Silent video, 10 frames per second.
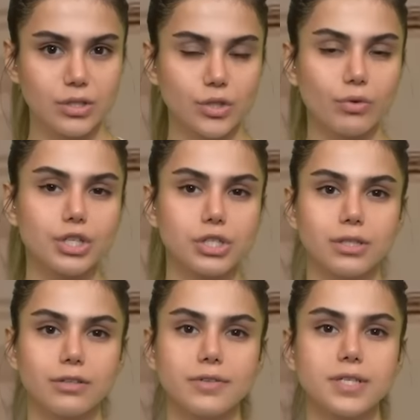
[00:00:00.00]
to the Russian
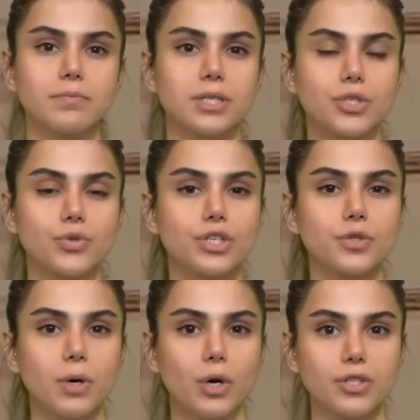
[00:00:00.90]
Defense Ministry
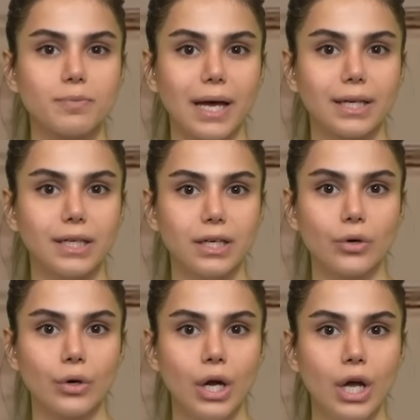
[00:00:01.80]
spokesman
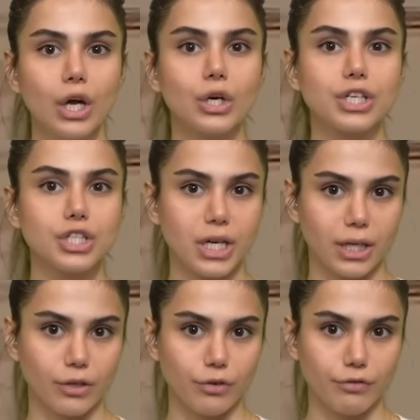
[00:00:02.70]
Igor
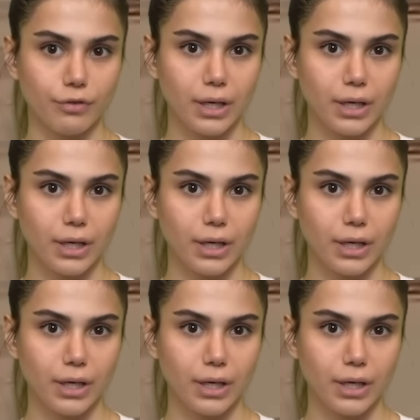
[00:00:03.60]
Konashenkov.